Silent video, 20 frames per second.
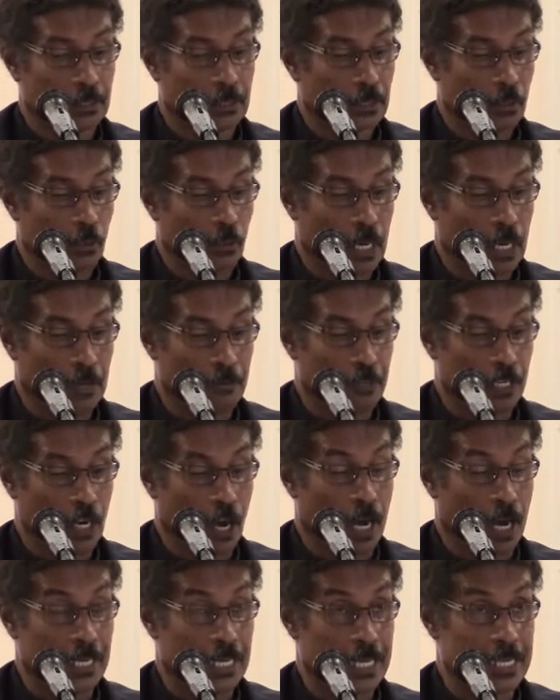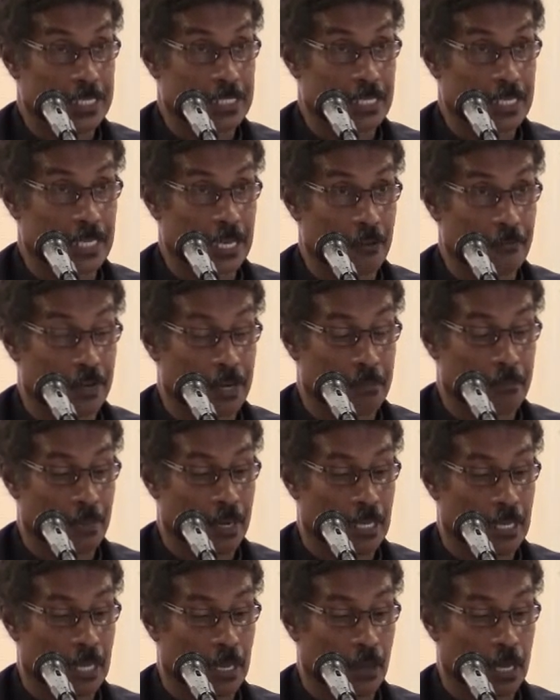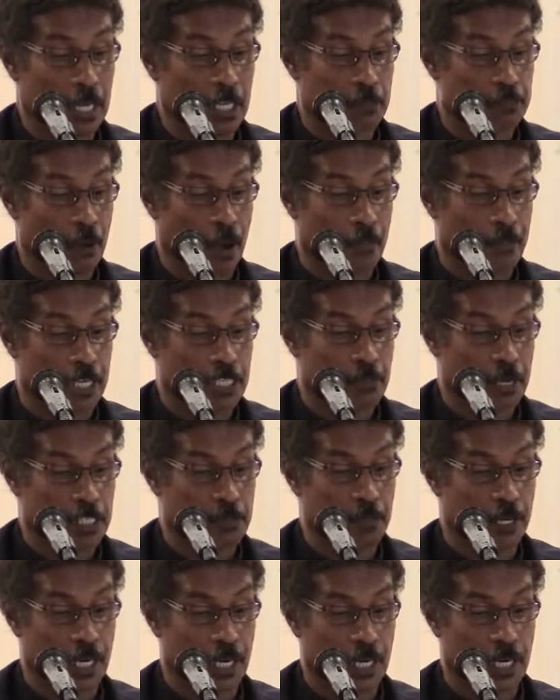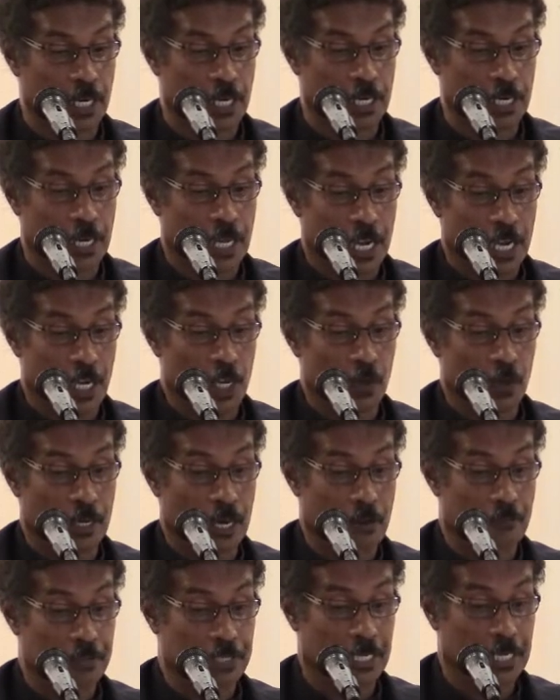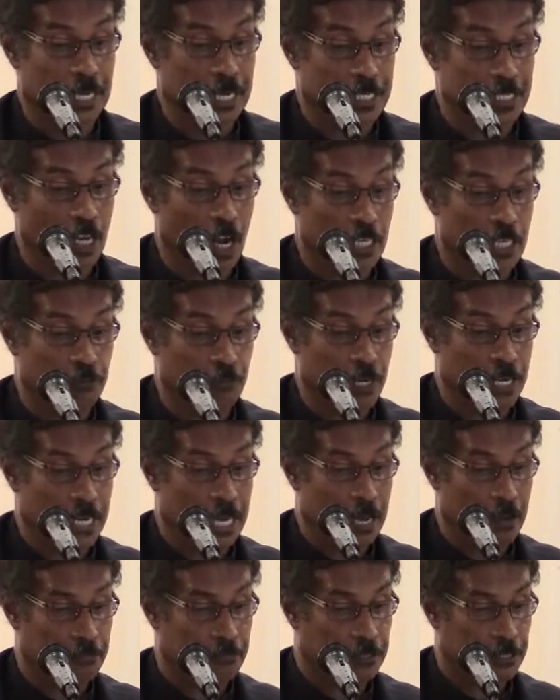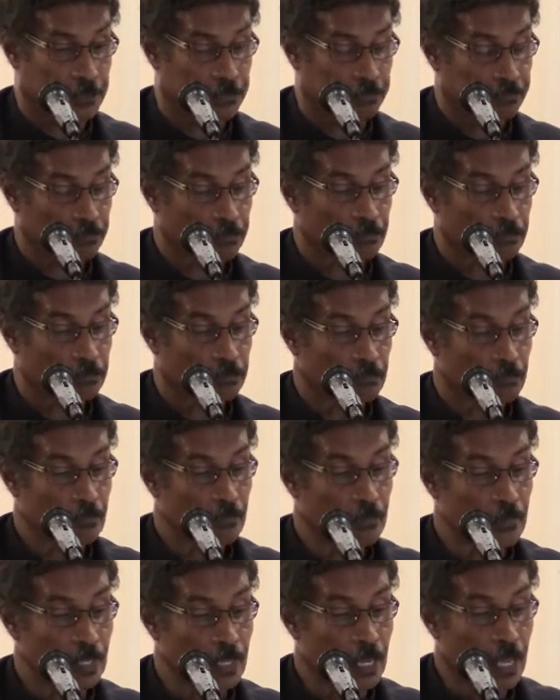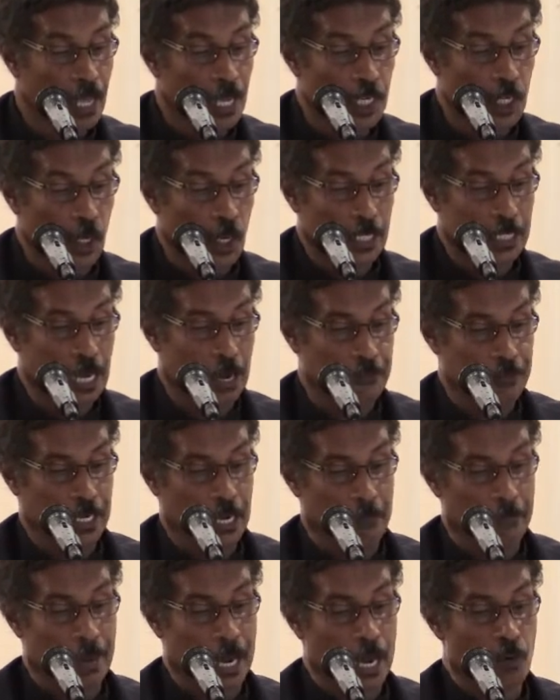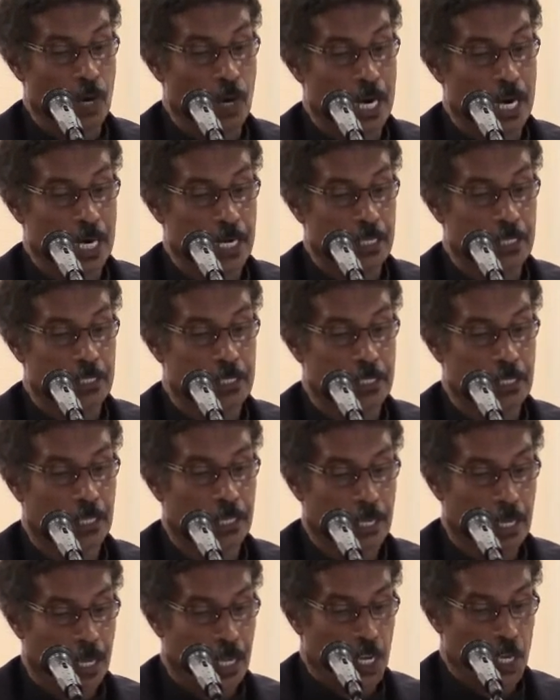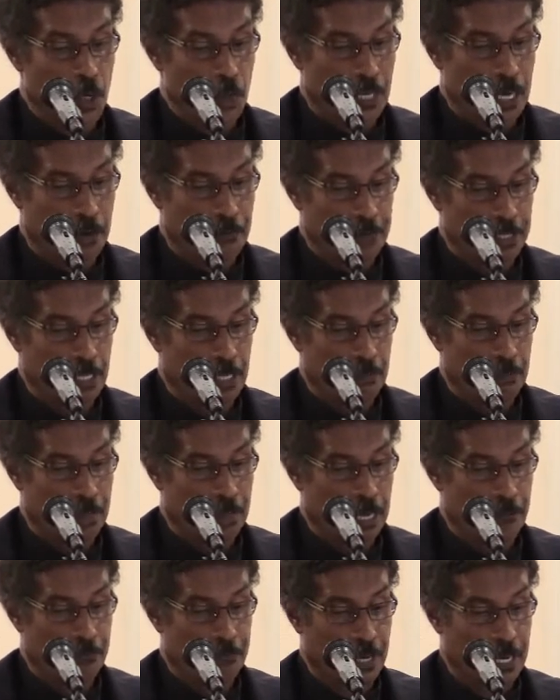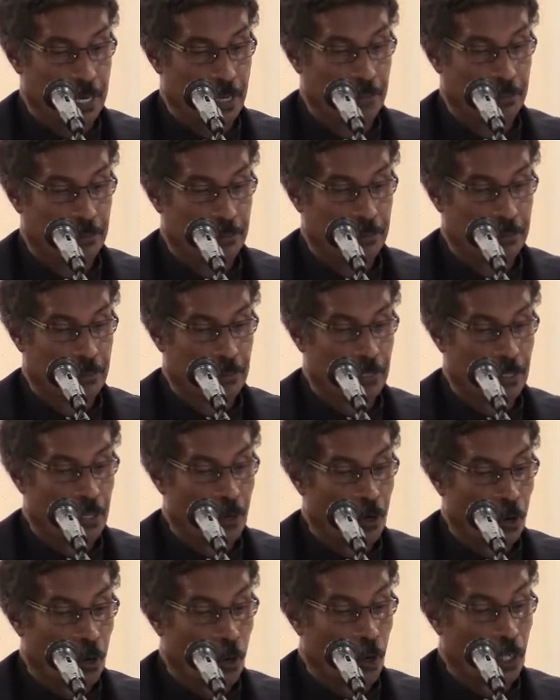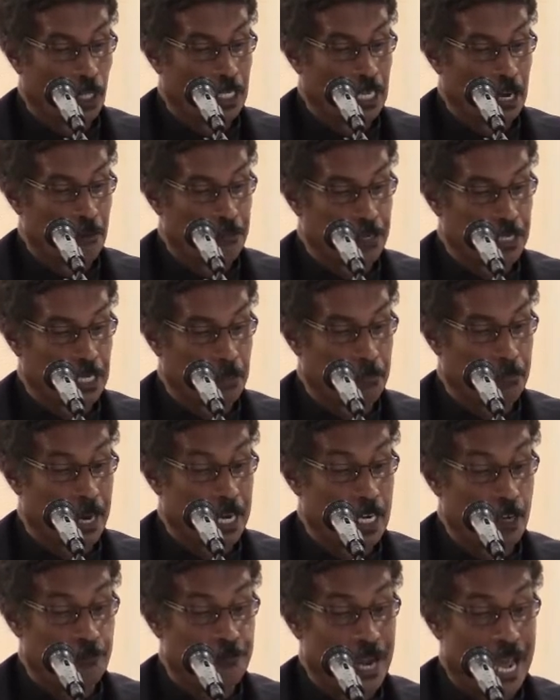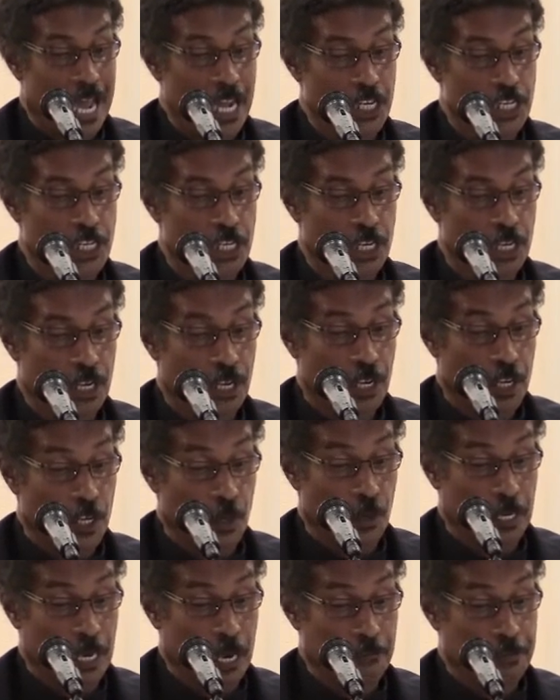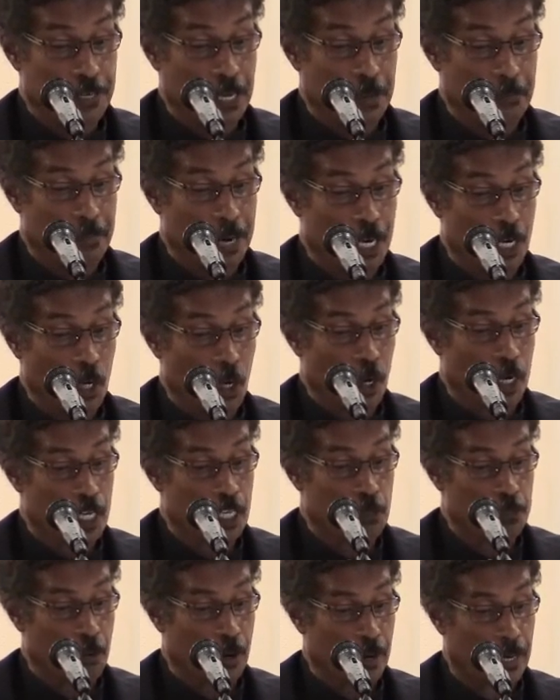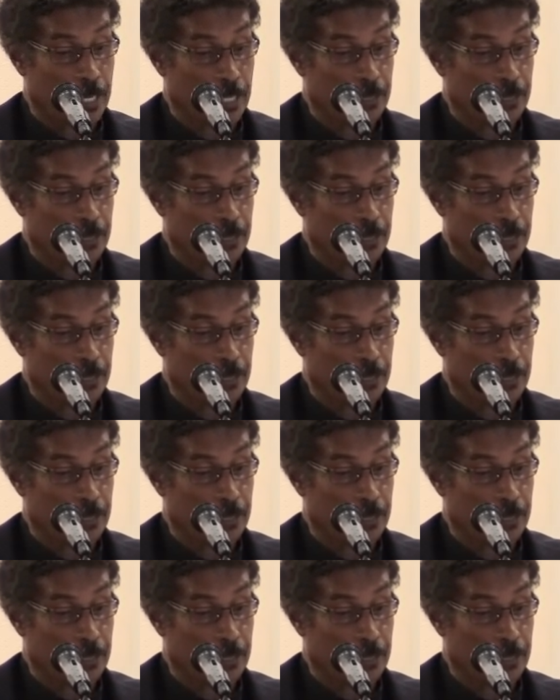Whatever God is given, his promise must be earned. New covenant is God's free gift. The old covenant by works, new covenant by faith. Old covenant by the flesh, new covenant by the Holy Spirit.